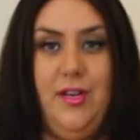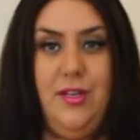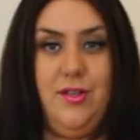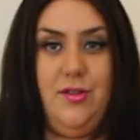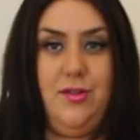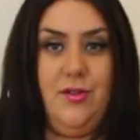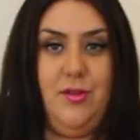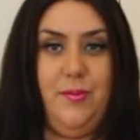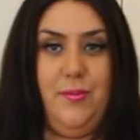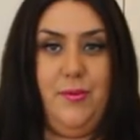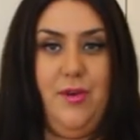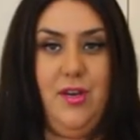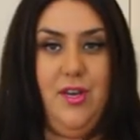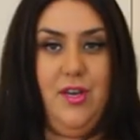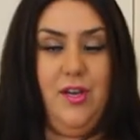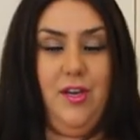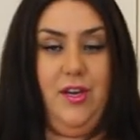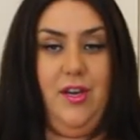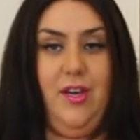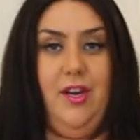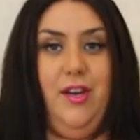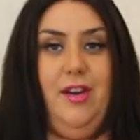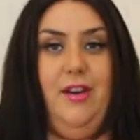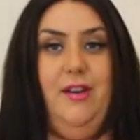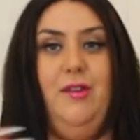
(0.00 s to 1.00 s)
It's super
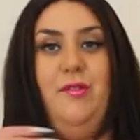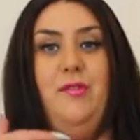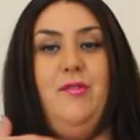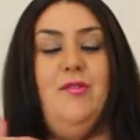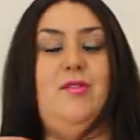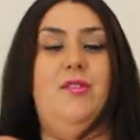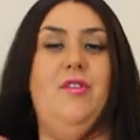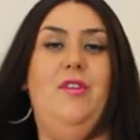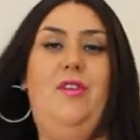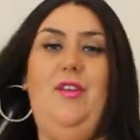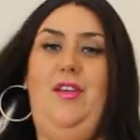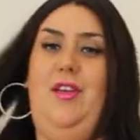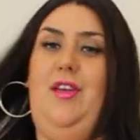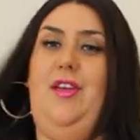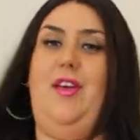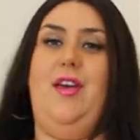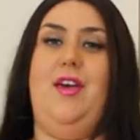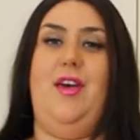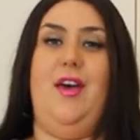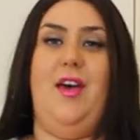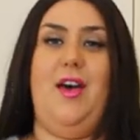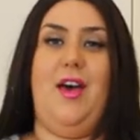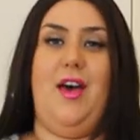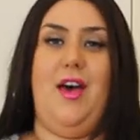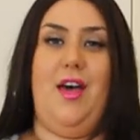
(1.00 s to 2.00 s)
cute.
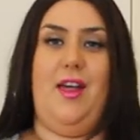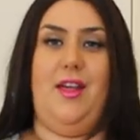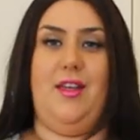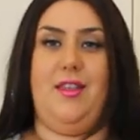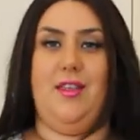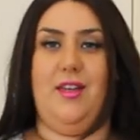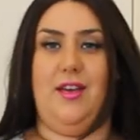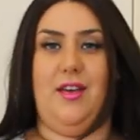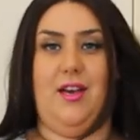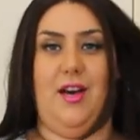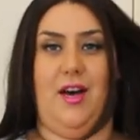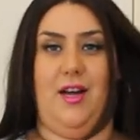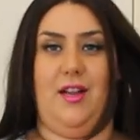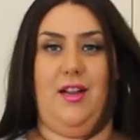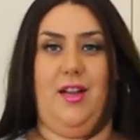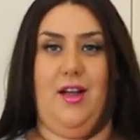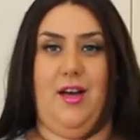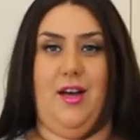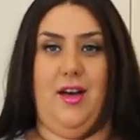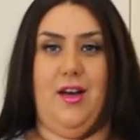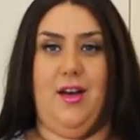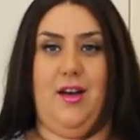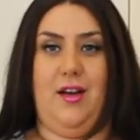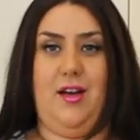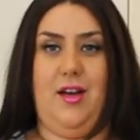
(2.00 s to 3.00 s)
I like the
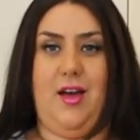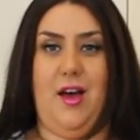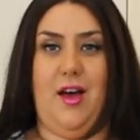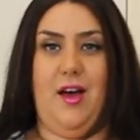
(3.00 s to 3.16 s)
colour.